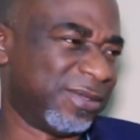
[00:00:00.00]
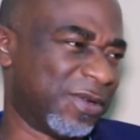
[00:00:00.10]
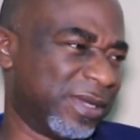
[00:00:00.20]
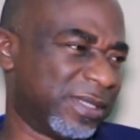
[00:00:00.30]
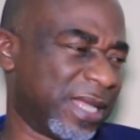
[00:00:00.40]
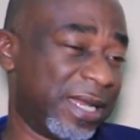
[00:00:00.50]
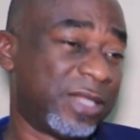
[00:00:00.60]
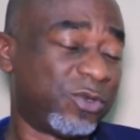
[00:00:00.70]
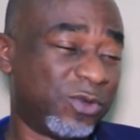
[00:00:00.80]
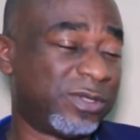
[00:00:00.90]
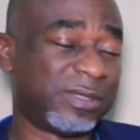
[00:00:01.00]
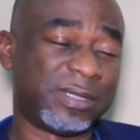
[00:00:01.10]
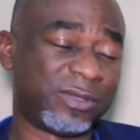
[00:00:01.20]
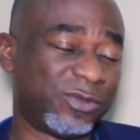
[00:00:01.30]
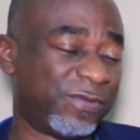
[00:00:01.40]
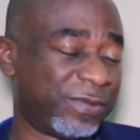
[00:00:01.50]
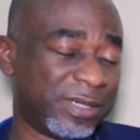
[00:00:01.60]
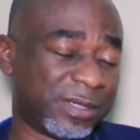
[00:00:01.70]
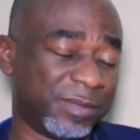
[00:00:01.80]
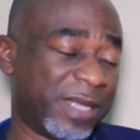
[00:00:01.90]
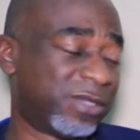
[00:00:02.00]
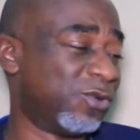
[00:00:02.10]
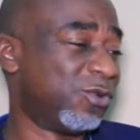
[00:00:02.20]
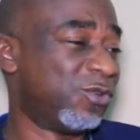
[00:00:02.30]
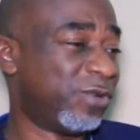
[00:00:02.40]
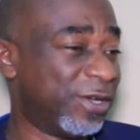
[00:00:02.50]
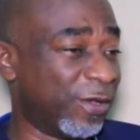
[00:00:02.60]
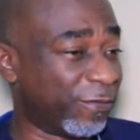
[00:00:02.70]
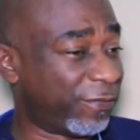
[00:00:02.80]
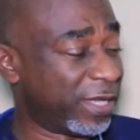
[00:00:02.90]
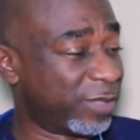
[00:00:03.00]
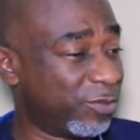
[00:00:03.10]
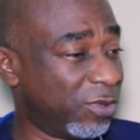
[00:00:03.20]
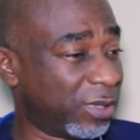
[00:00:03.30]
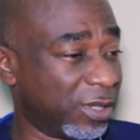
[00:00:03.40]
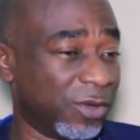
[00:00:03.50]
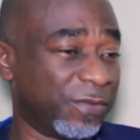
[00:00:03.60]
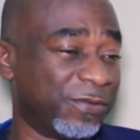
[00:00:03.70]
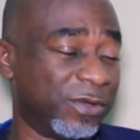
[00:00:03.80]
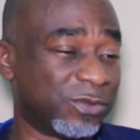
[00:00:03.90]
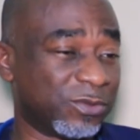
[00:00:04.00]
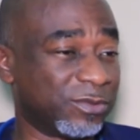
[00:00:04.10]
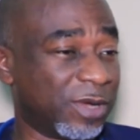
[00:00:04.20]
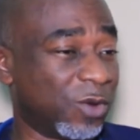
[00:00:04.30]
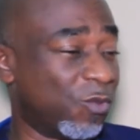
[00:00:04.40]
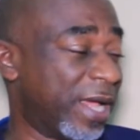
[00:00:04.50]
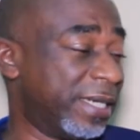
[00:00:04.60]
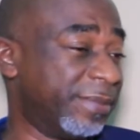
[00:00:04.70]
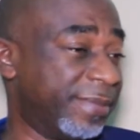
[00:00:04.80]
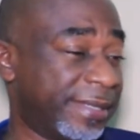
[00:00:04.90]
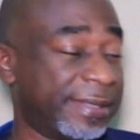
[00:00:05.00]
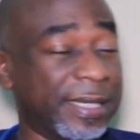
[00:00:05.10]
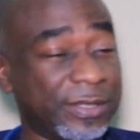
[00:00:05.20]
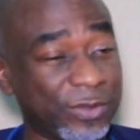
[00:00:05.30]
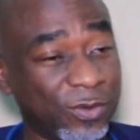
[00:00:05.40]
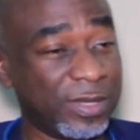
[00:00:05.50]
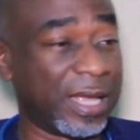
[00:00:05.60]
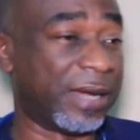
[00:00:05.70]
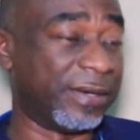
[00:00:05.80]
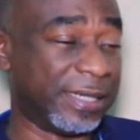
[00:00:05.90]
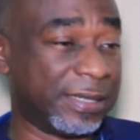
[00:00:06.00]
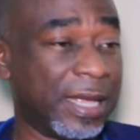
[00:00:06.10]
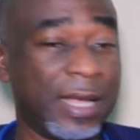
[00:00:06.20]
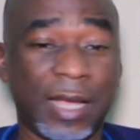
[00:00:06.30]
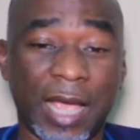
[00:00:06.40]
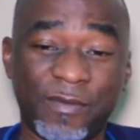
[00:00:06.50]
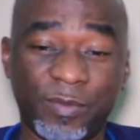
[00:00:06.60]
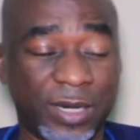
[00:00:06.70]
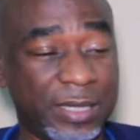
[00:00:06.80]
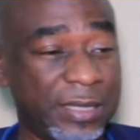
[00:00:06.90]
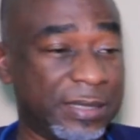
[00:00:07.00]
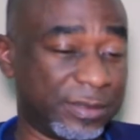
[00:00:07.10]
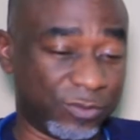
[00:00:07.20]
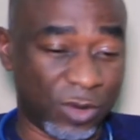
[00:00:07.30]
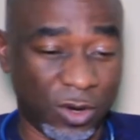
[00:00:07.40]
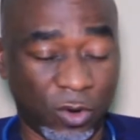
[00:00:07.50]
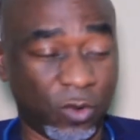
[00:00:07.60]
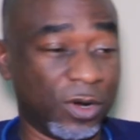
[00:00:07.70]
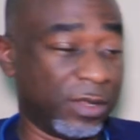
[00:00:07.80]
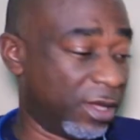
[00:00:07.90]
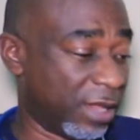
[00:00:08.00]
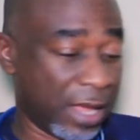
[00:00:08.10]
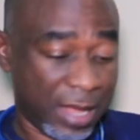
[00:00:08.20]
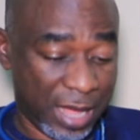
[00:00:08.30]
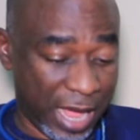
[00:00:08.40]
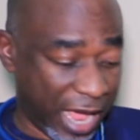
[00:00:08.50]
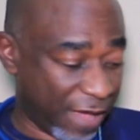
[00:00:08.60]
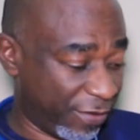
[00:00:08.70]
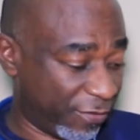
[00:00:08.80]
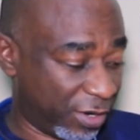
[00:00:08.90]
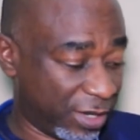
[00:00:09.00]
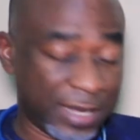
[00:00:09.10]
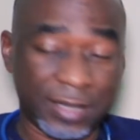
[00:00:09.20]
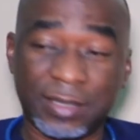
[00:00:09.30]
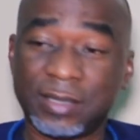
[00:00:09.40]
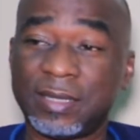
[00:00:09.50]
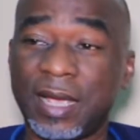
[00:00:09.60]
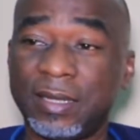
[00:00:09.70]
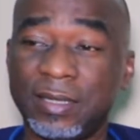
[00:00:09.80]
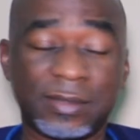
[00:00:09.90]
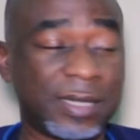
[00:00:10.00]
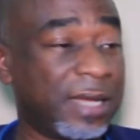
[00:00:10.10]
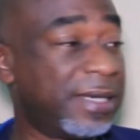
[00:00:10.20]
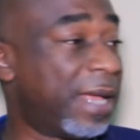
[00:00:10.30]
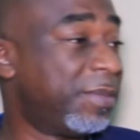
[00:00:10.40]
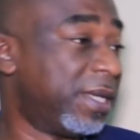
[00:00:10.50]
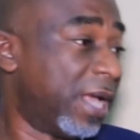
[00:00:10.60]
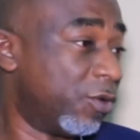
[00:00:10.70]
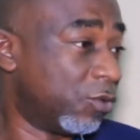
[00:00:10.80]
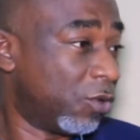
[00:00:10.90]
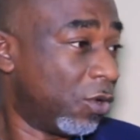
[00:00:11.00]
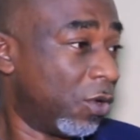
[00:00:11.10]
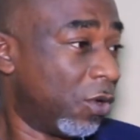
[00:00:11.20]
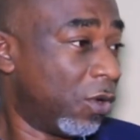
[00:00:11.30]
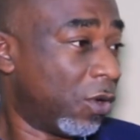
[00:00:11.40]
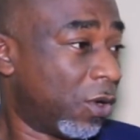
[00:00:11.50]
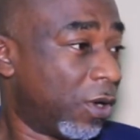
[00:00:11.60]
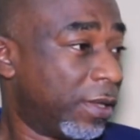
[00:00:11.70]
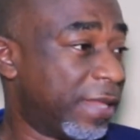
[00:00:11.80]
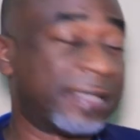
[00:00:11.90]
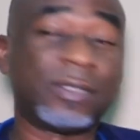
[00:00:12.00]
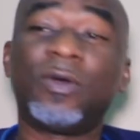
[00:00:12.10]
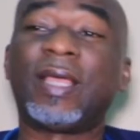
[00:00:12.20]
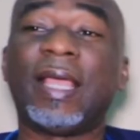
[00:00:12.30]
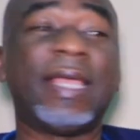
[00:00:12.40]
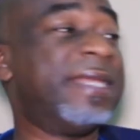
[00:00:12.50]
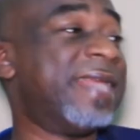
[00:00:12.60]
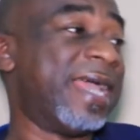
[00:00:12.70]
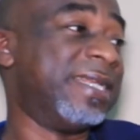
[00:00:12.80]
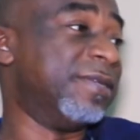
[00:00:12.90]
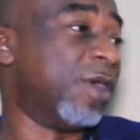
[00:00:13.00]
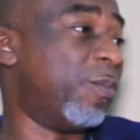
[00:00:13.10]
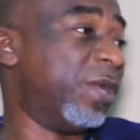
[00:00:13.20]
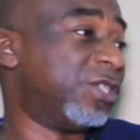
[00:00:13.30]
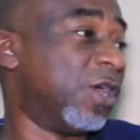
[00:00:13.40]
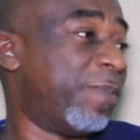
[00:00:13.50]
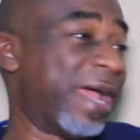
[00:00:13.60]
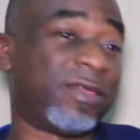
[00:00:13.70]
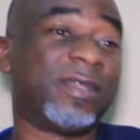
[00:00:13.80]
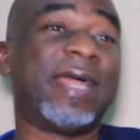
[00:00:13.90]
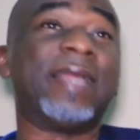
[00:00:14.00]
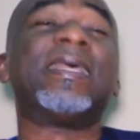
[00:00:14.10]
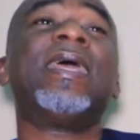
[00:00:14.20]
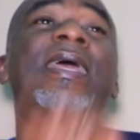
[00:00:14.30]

You understand? It's good. It makes a good read on Facebook. If you want to unwind a bit, yes, go there and read. Everybody is one clone or the other. I've even heard that this Nnamdi Kanu, that he died in Operation Python dance.